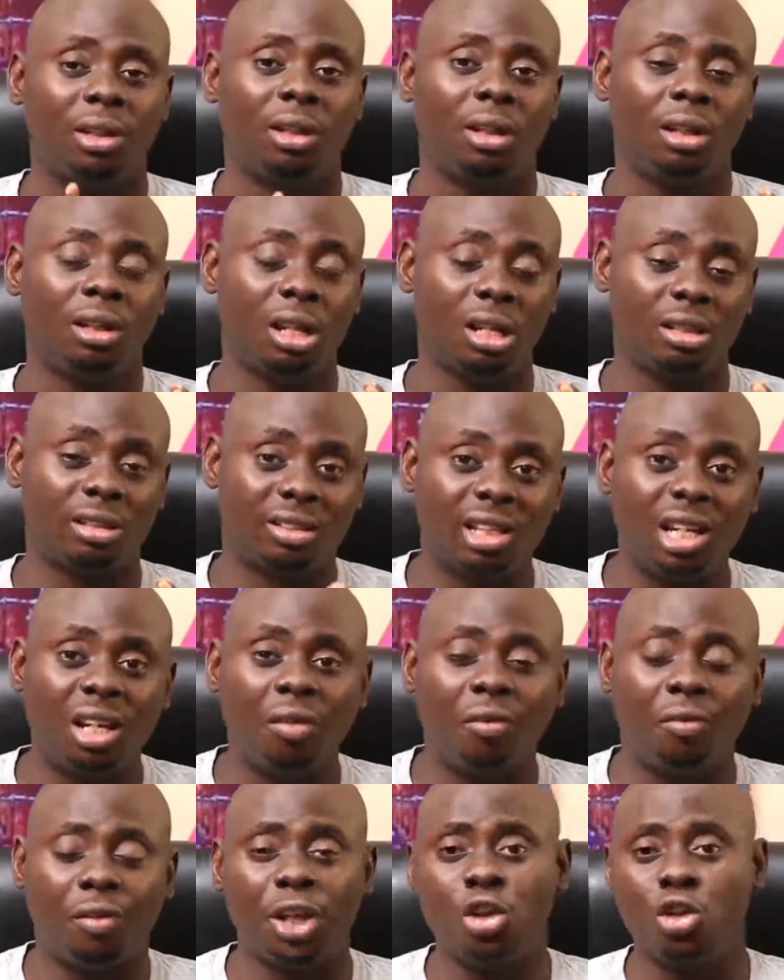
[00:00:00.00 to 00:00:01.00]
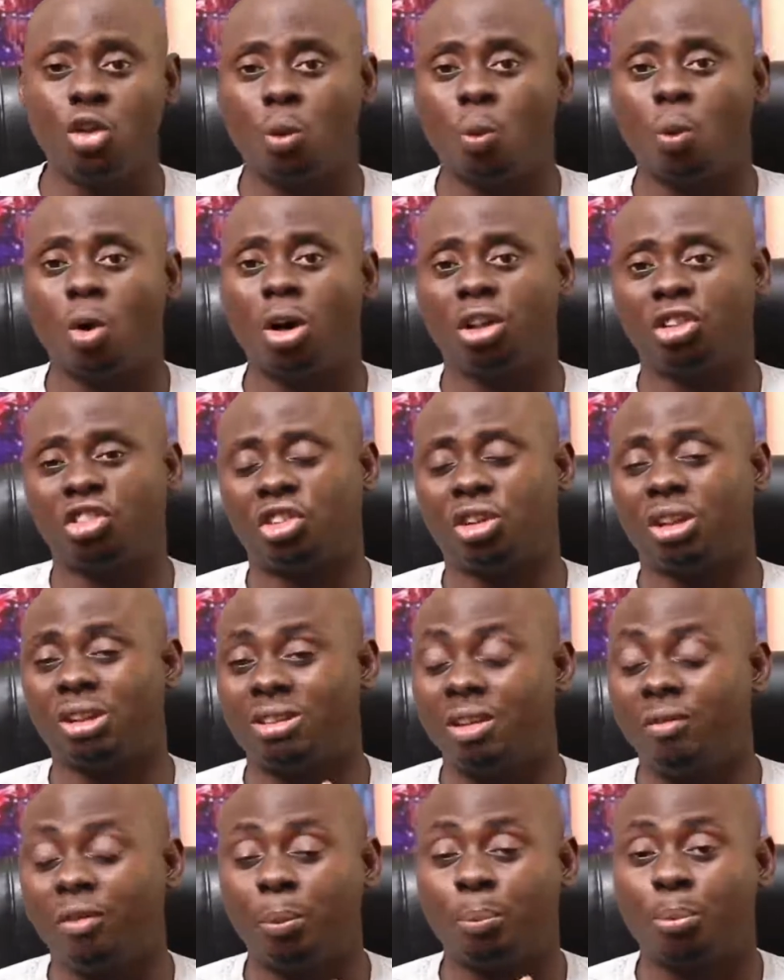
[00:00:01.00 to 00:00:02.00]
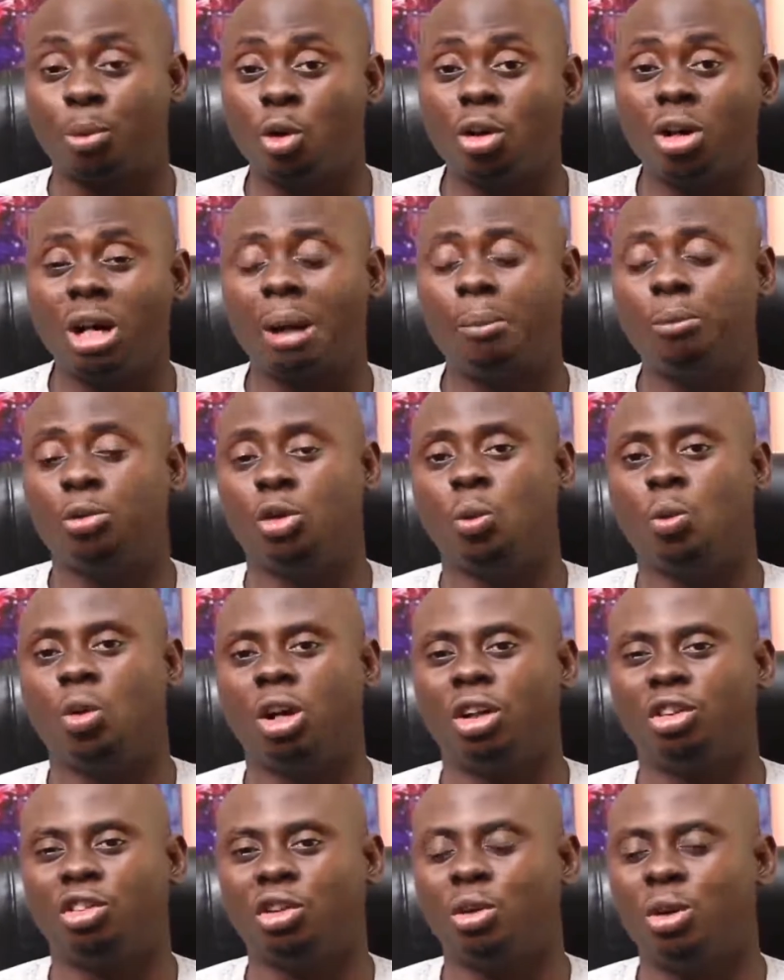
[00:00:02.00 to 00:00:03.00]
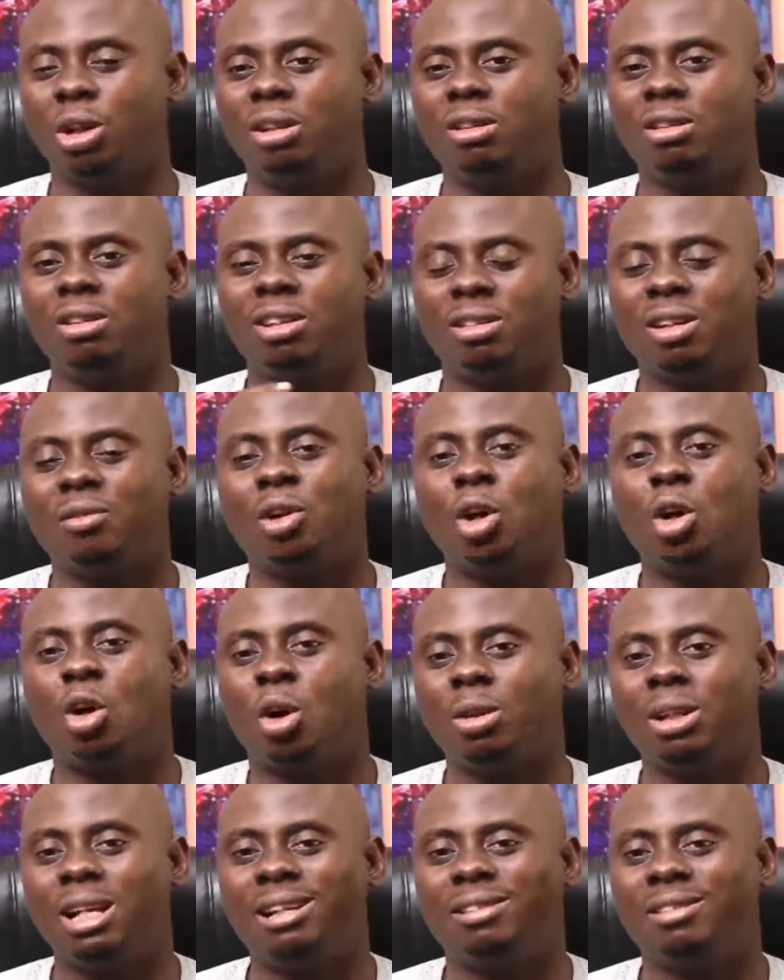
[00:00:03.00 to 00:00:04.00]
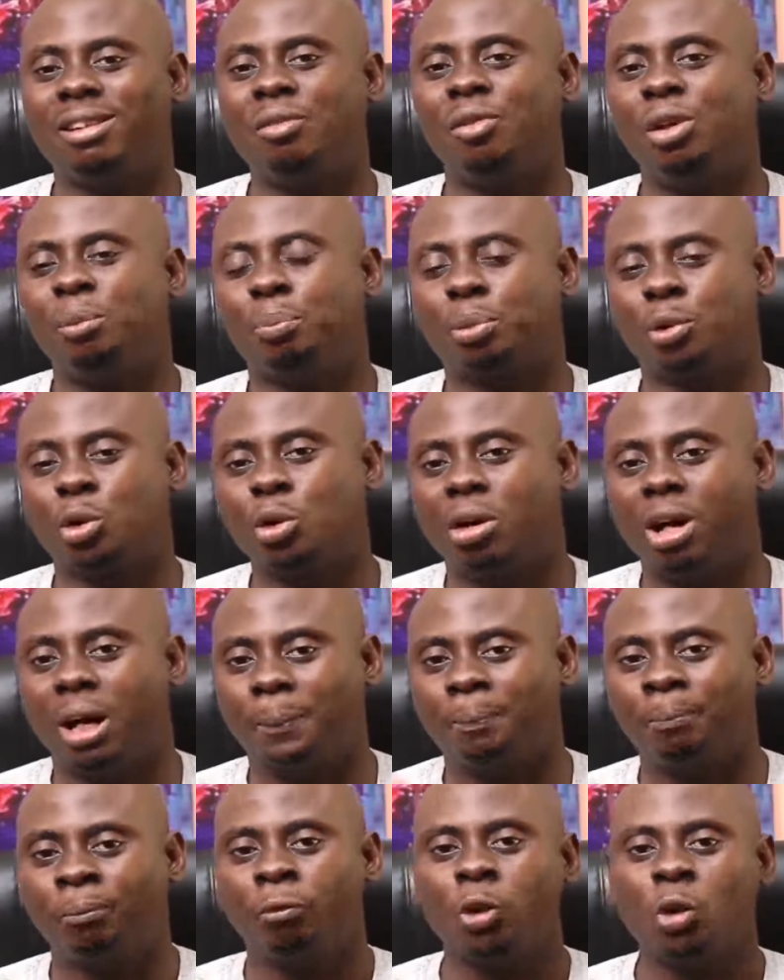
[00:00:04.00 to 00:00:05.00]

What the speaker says: The TV you watch, the TV programs you watch, it is even called a TV program.